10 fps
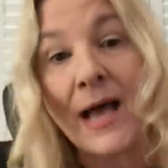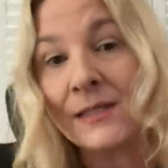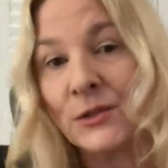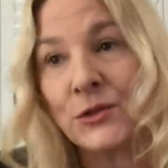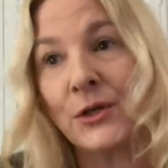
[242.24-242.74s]
the
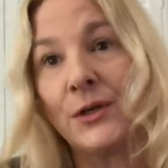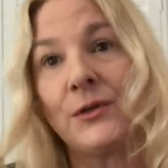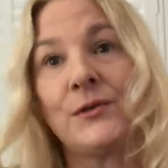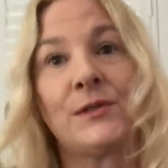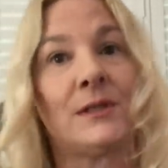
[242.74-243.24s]

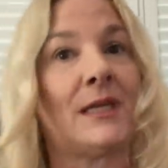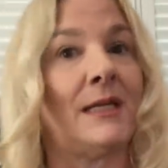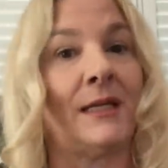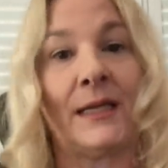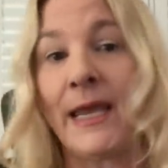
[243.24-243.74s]
passengers.
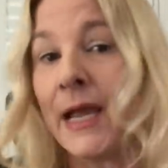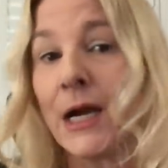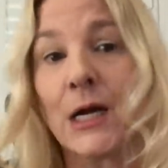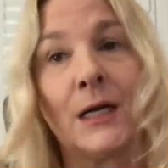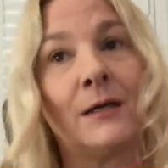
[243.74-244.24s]
He didn't
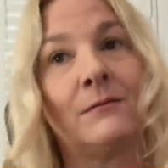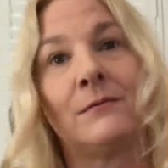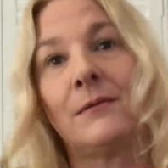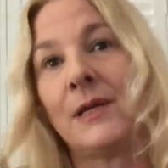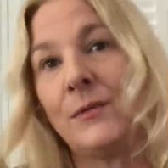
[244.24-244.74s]

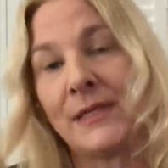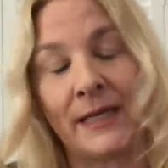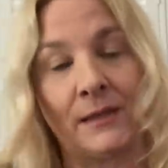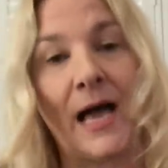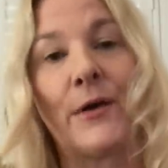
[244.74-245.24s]
care. He was
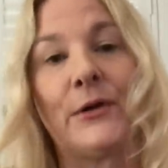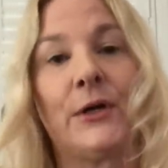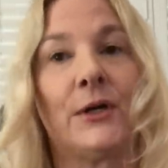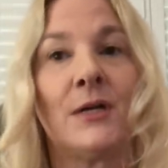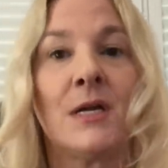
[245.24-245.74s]
getting
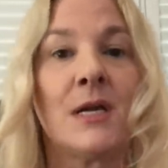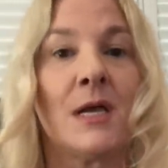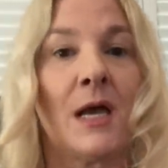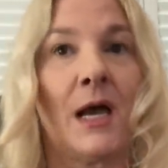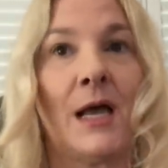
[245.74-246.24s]
louder.
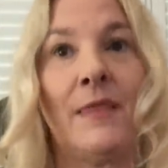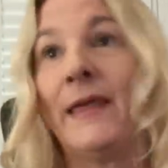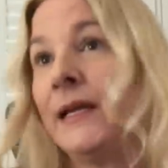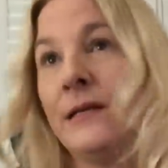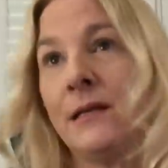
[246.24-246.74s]
Uh, and
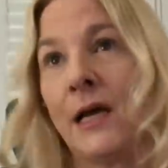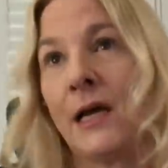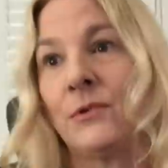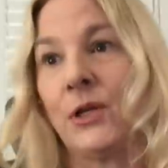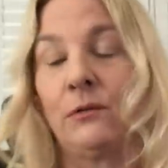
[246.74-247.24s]
then
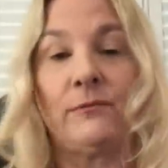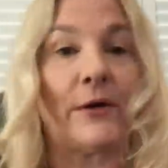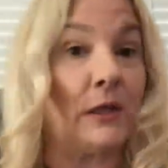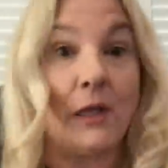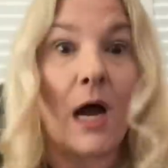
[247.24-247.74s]
a, a,
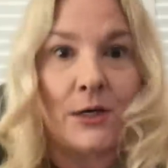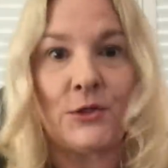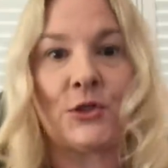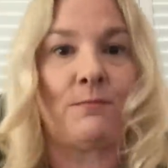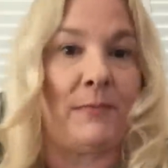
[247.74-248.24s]
very
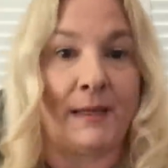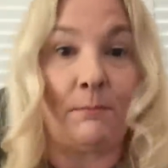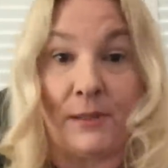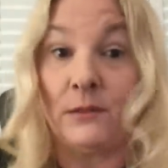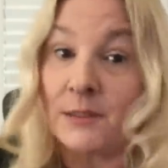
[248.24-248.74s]
large,
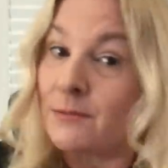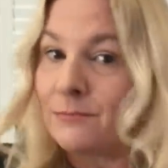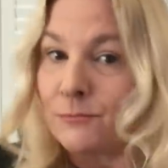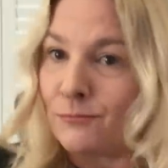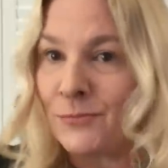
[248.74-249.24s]
like built
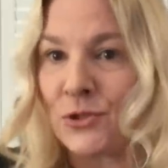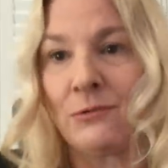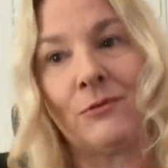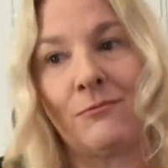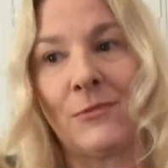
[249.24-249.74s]

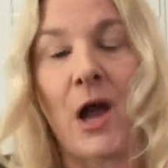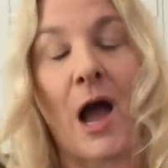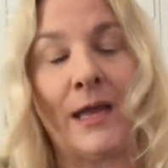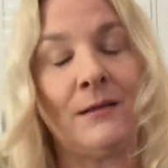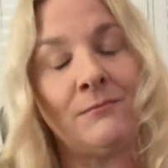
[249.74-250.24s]

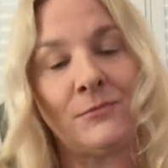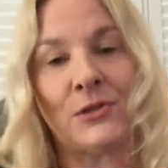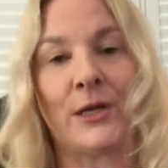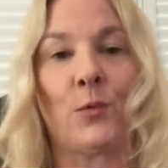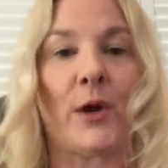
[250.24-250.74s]
guy
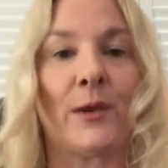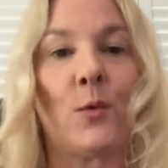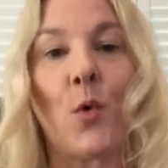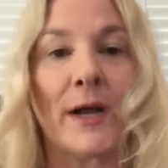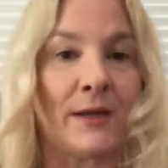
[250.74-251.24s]
started work,
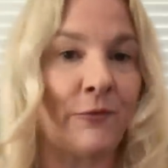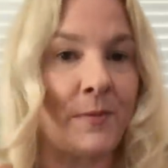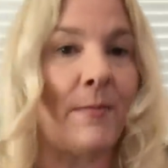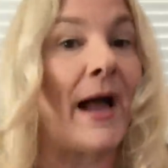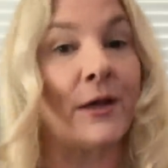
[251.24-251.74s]
walking from
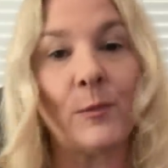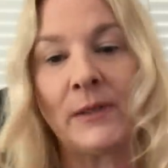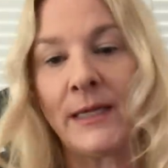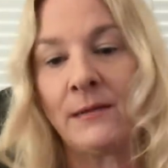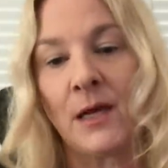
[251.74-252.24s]
the back of the
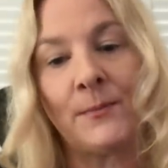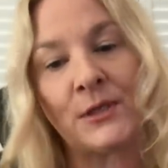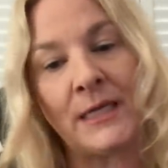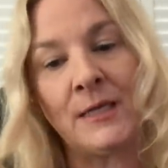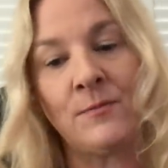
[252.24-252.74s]
plane up
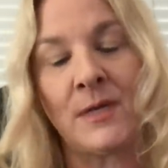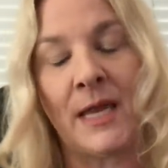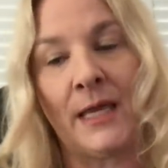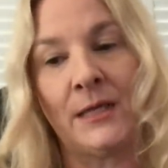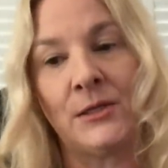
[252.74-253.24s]
to him.
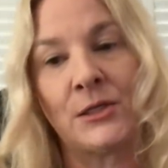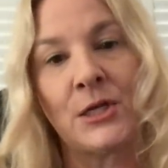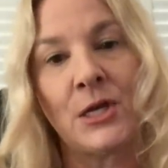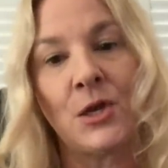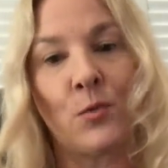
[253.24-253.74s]
And
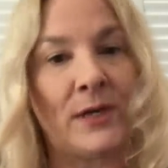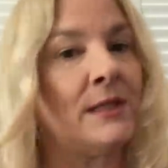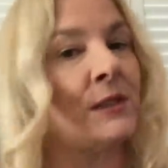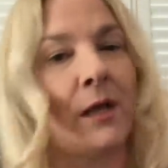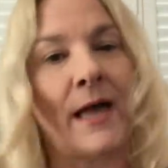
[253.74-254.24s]
when he
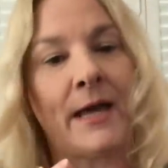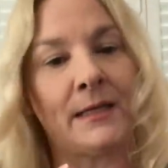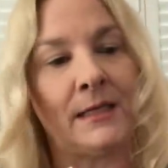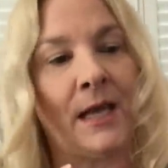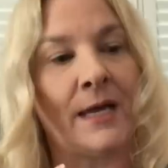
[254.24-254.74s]
saw that,
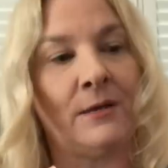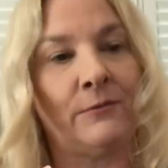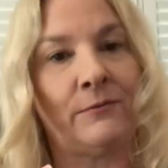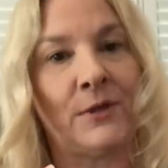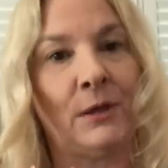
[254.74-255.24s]
he kind
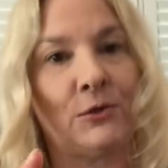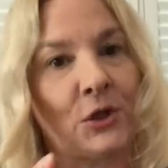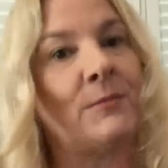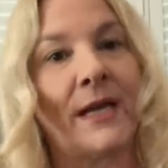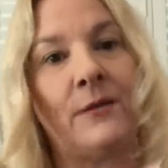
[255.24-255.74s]
of, you know,
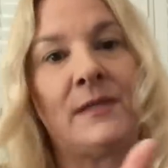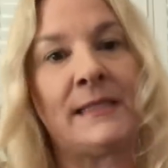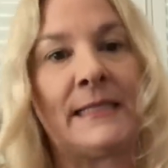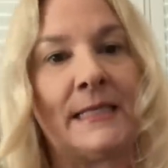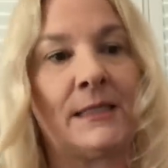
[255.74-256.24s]
jumped out of his
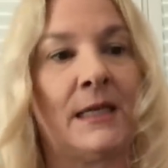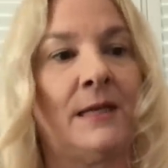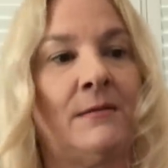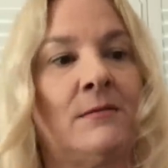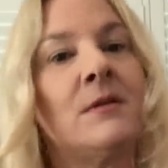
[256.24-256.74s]
seat
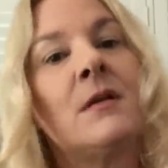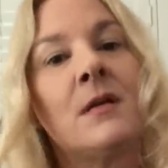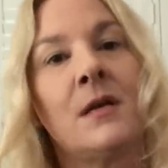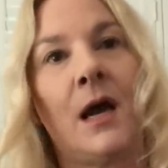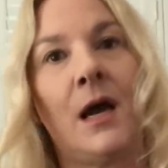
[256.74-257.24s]
and
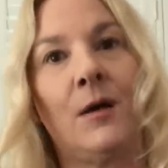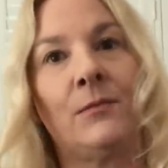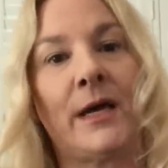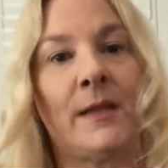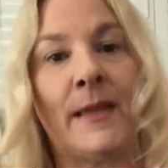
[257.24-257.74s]
um,
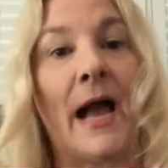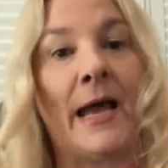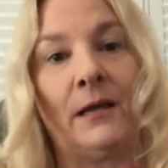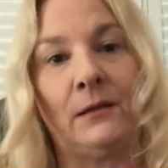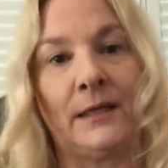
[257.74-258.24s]
got in the
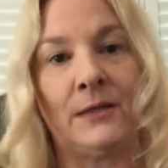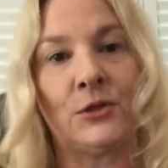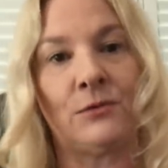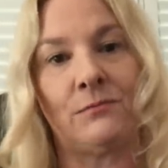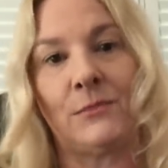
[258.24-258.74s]
aisle and,
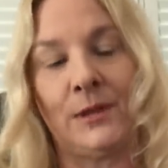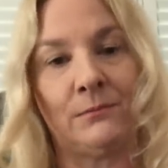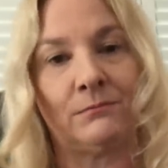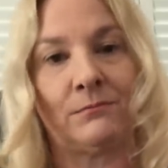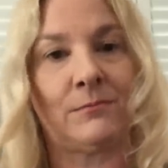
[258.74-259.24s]
you
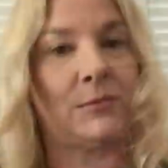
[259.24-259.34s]
know,